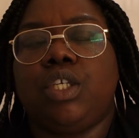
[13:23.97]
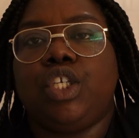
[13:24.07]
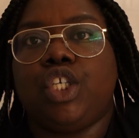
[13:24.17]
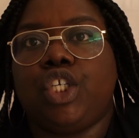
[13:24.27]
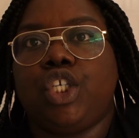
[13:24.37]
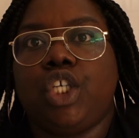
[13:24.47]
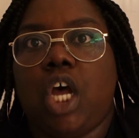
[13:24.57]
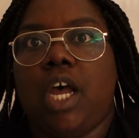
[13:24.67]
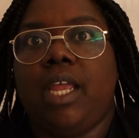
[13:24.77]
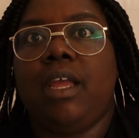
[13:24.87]
just
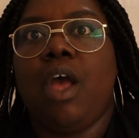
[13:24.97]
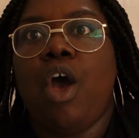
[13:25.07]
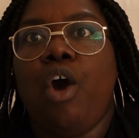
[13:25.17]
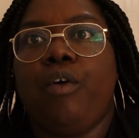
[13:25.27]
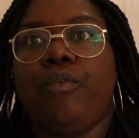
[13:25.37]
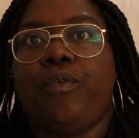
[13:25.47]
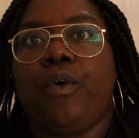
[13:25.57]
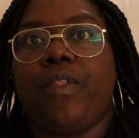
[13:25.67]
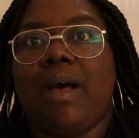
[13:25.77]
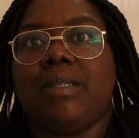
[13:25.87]
shy of
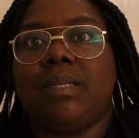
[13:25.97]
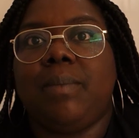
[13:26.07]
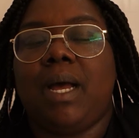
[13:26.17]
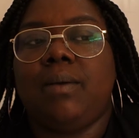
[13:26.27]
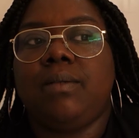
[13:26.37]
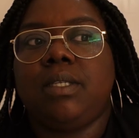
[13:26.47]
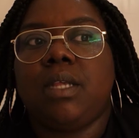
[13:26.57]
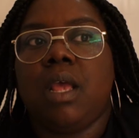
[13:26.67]
£4,000.